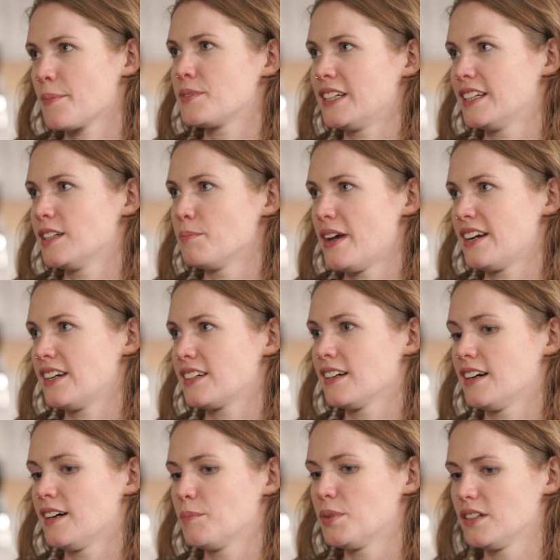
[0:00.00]
happening in
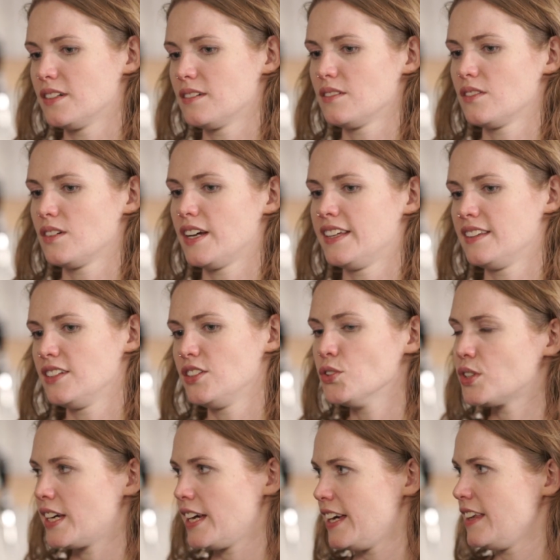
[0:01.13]
America, but in
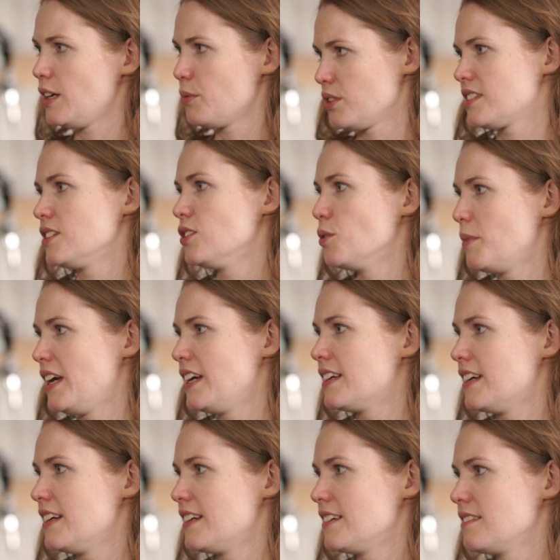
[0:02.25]
the UK they were still
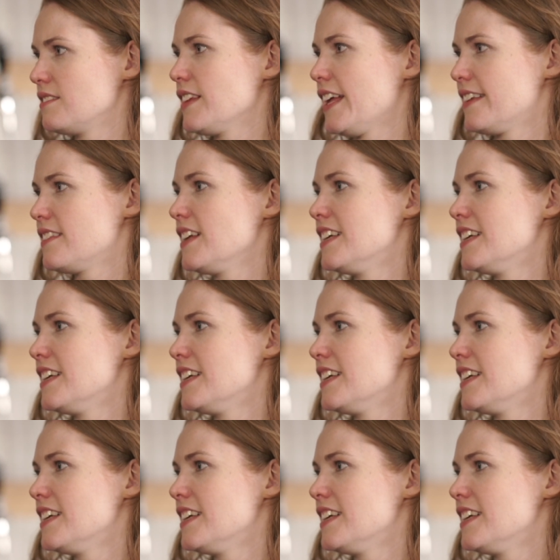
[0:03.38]
making, like,